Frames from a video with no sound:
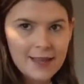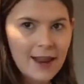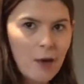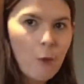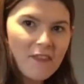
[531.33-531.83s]

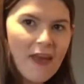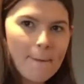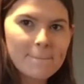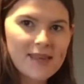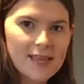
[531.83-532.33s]
Now what
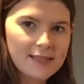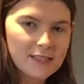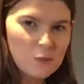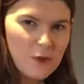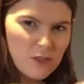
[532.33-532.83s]
that means
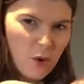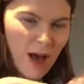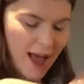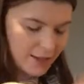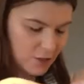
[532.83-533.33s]
is with your
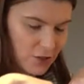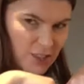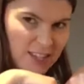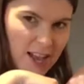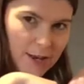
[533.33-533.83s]
hands,
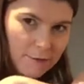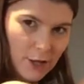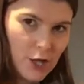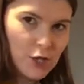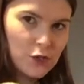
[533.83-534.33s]
just kind of
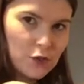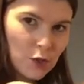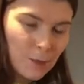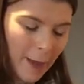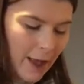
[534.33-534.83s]

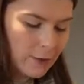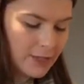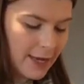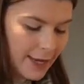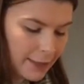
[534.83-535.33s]
scoop out
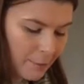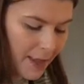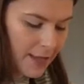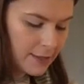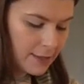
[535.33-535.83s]
a little
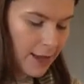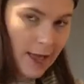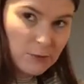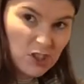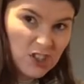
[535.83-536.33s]
bit
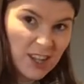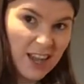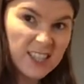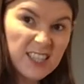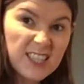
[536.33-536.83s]
just to
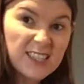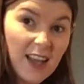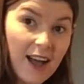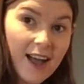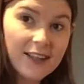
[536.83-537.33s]
kind of to the
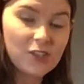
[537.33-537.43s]
side,